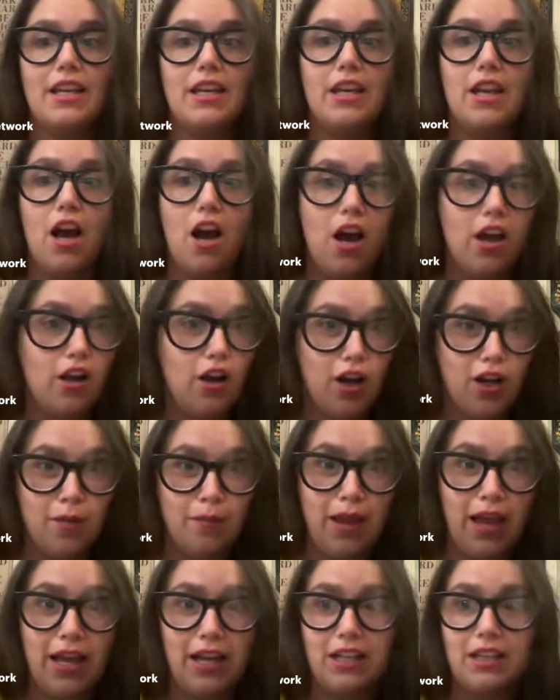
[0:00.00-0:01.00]
not
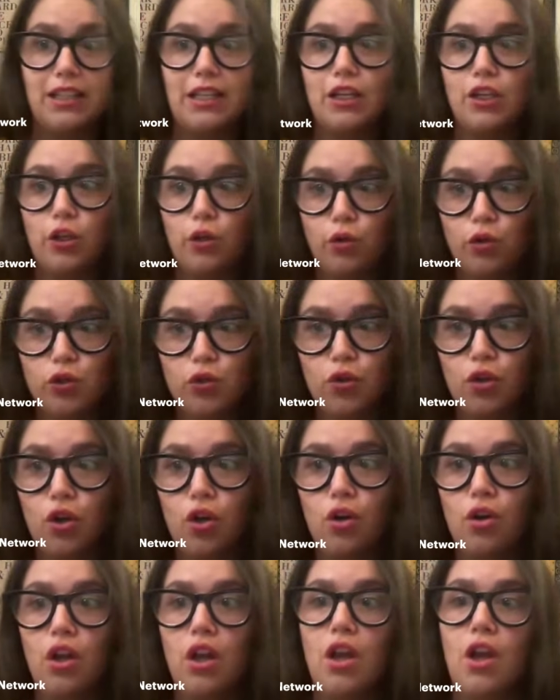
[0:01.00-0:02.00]
automatically
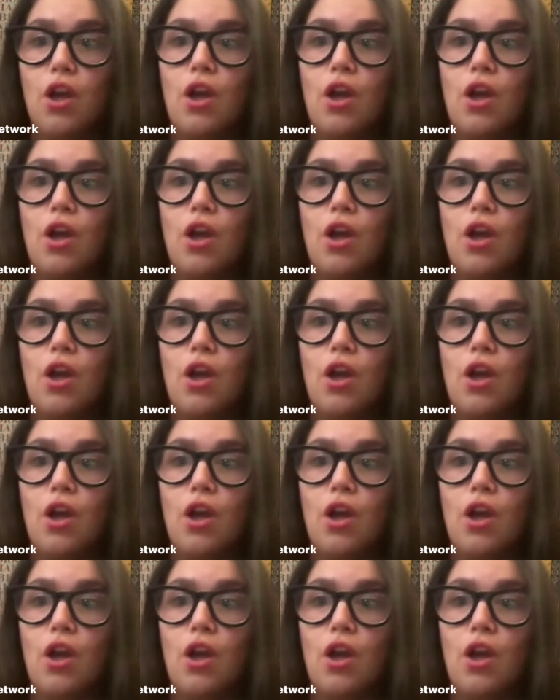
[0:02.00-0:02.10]
neutral.